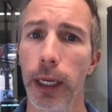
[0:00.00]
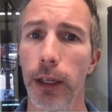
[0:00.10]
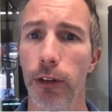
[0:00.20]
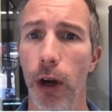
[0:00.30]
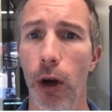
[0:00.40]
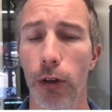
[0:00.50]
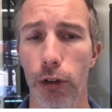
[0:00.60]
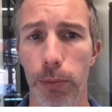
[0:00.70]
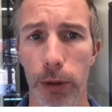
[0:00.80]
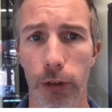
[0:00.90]
it's
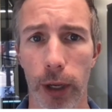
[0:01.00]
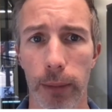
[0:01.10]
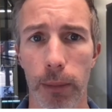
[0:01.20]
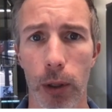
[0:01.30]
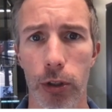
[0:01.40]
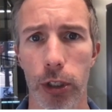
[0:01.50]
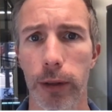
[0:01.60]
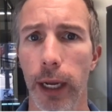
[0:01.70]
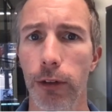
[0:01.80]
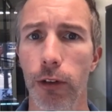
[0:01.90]
100% margin.
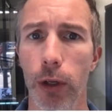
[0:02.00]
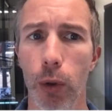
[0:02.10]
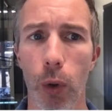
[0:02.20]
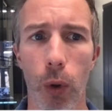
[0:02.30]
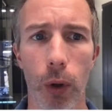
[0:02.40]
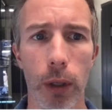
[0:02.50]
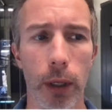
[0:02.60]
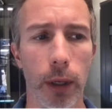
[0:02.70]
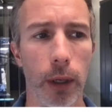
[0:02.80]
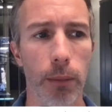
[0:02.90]
That's the goal.
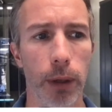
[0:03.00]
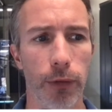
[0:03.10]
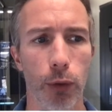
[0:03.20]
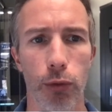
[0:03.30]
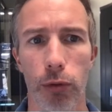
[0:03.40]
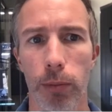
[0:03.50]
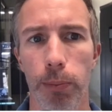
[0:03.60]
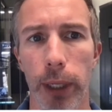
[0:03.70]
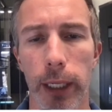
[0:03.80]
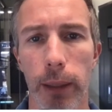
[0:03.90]
But if you
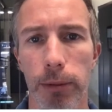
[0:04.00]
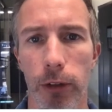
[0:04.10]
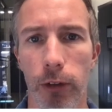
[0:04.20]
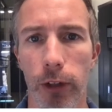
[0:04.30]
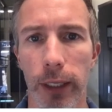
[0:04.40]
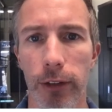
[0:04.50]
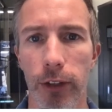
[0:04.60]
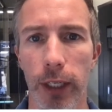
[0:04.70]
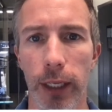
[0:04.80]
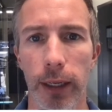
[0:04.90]
bring it up to
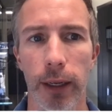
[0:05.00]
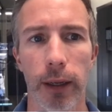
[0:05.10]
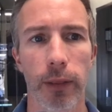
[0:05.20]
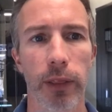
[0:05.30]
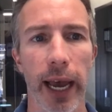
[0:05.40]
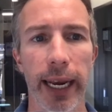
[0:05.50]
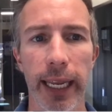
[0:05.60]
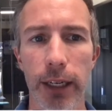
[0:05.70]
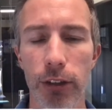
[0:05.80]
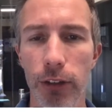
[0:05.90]
60, that
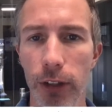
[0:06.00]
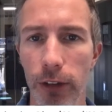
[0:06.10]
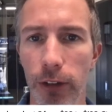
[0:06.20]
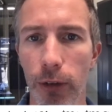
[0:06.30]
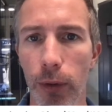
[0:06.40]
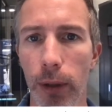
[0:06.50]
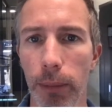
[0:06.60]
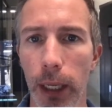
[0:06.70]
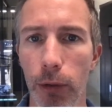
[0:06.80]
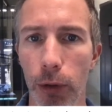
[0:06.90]
agency is still going to
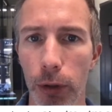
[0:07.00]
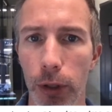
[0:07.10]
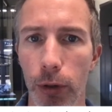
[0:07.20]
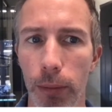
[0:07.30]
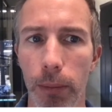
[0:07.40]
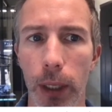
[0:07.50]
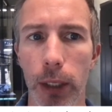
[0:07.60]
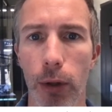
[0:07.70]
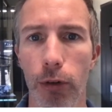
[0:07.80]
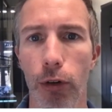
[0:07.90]
make really good money
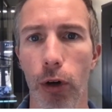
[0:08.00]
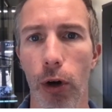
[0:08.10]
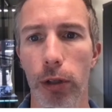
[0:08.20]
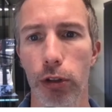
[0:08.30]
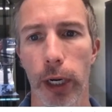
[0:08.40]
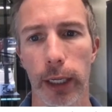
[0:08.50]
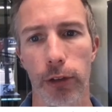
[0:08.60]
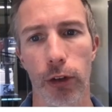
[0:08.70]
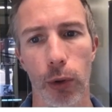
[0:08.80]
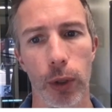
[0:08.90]
on your contract.
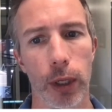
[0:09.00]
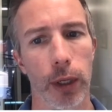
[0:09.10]
So